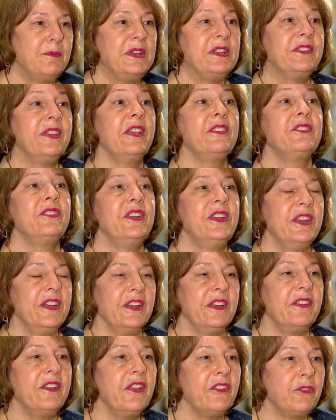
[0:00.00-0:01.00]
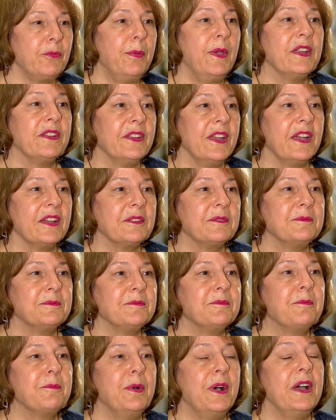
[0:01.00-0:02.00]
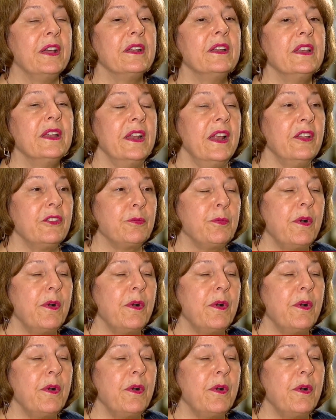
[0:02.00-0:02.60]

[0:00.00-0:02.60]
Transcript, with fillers: be tested in a test bed yet, but it has